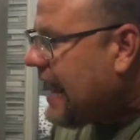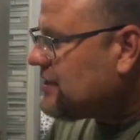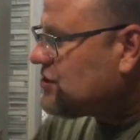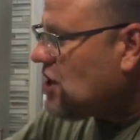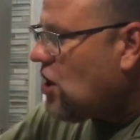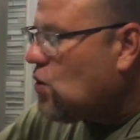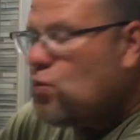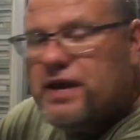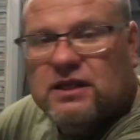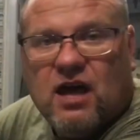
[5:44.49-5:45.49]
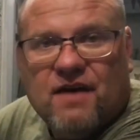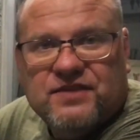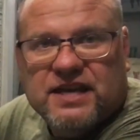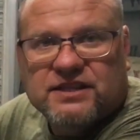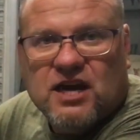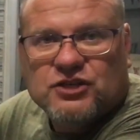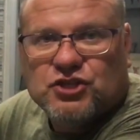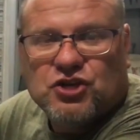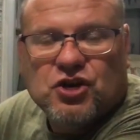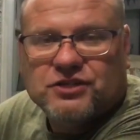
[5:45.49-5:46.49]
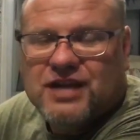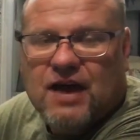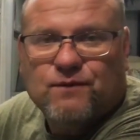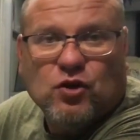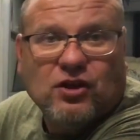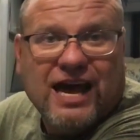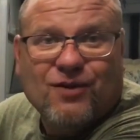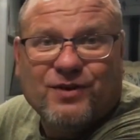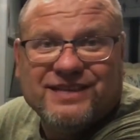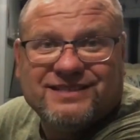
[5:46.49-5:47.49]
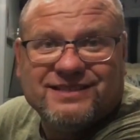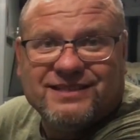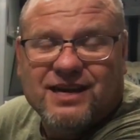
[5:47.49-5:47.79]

And so we love the induction cooktop for a lot of reasons.